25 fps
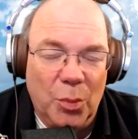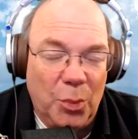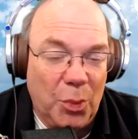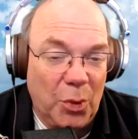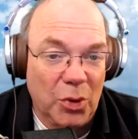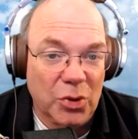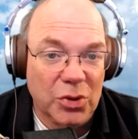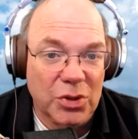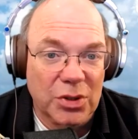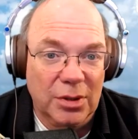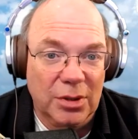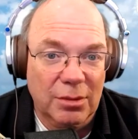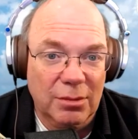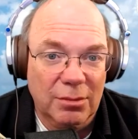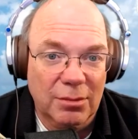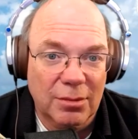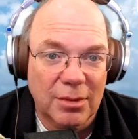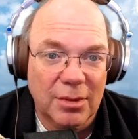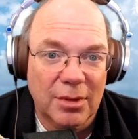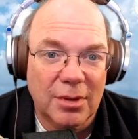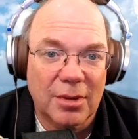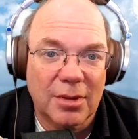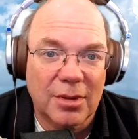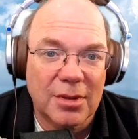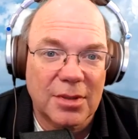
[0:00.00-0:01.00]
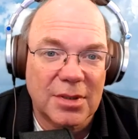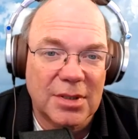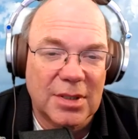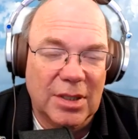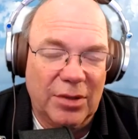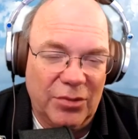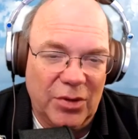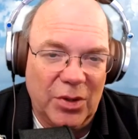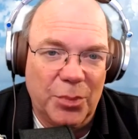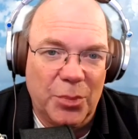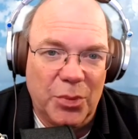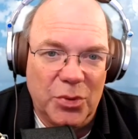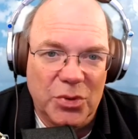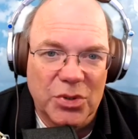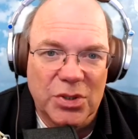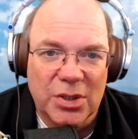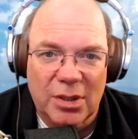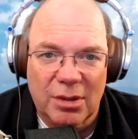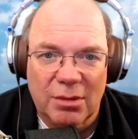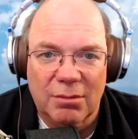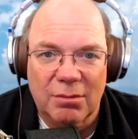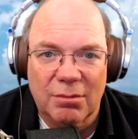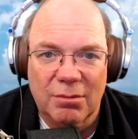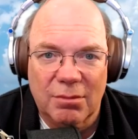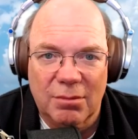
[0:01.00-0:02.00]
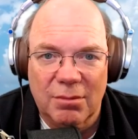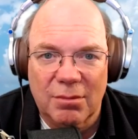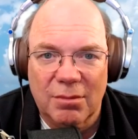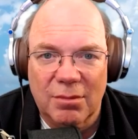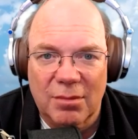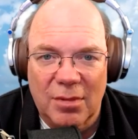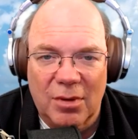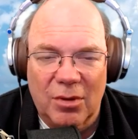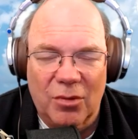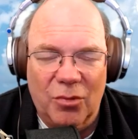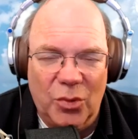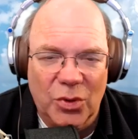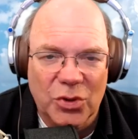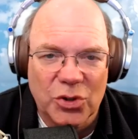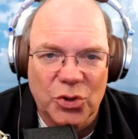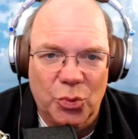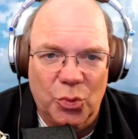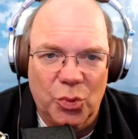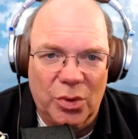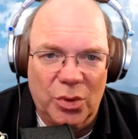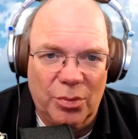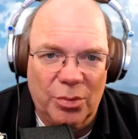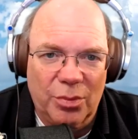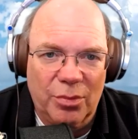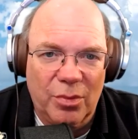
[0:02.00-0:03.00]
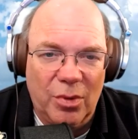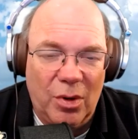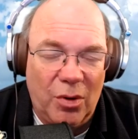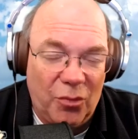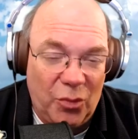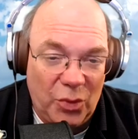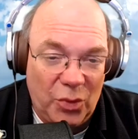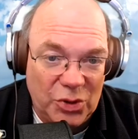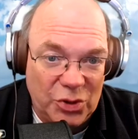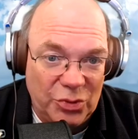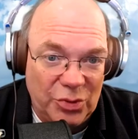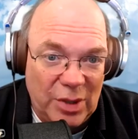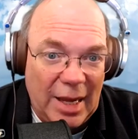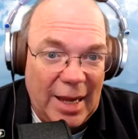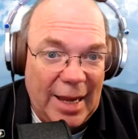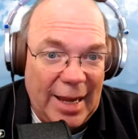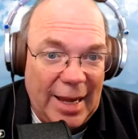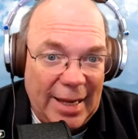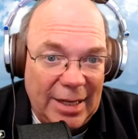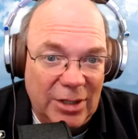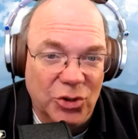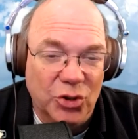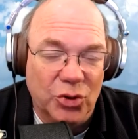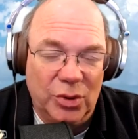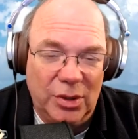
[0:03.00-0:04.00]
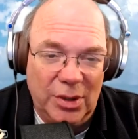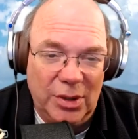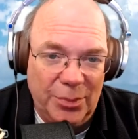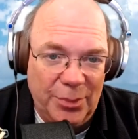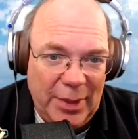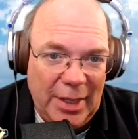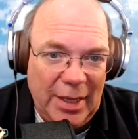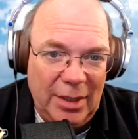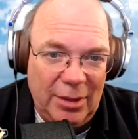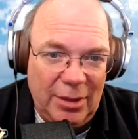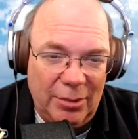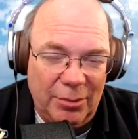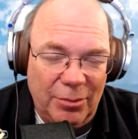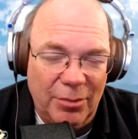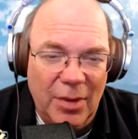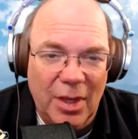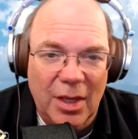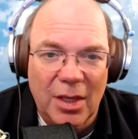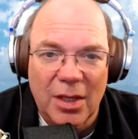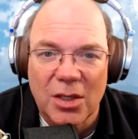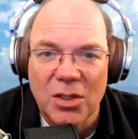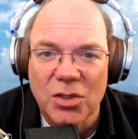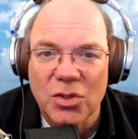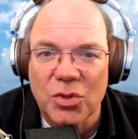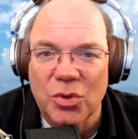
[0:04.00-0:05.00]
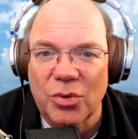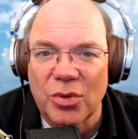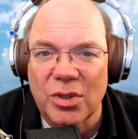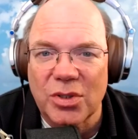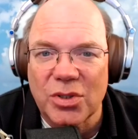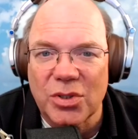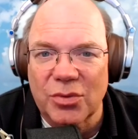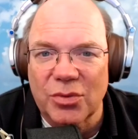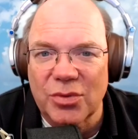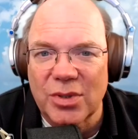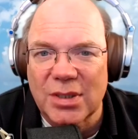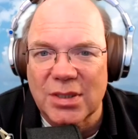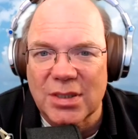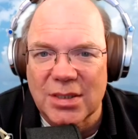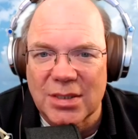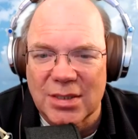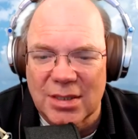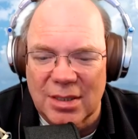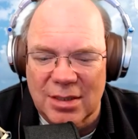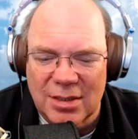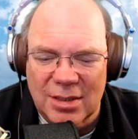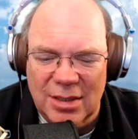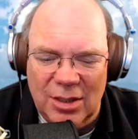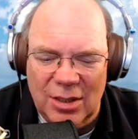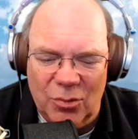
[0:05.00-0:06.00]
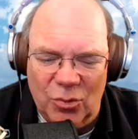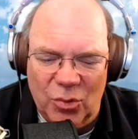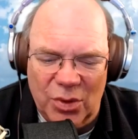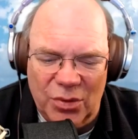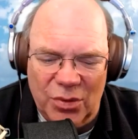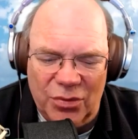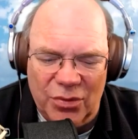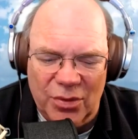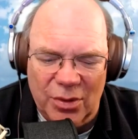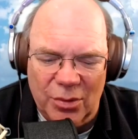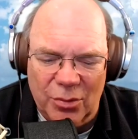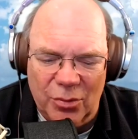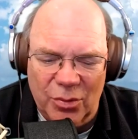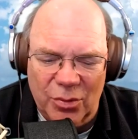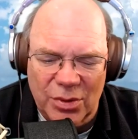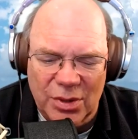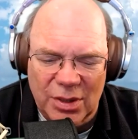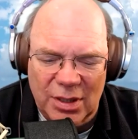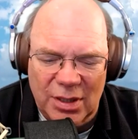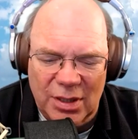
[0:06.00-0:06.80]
person, 70% of what you actually paid them. So this is the thing with the